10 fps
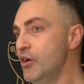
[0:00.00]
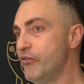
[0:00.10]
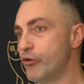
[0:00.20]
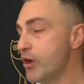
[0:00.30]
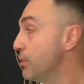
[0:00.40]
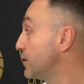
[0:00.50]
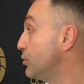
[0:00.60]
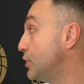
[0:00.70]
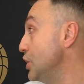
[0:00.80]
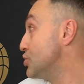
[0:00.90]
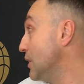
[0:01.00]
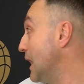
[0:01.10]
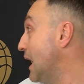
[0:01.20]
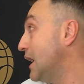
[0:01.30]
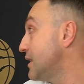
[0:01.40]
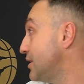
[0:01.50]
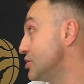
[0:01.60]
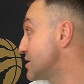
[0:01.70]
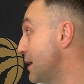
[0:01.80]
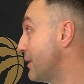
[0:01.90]
We were able to teach a lot,
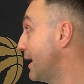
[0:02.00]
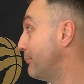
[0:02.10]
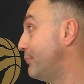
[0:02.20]
teach some